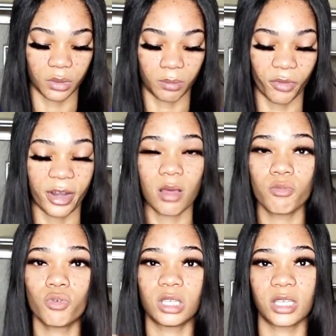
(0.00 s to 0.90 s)
But right now I'm
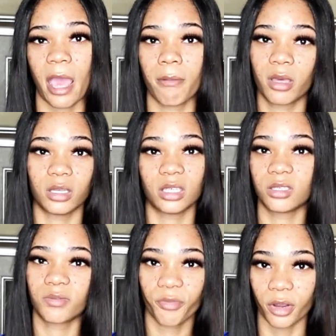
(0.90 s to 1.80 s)
using CapCut because
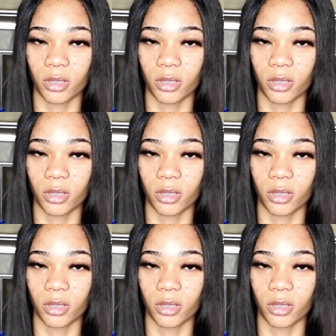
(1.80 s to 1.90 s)
it's free.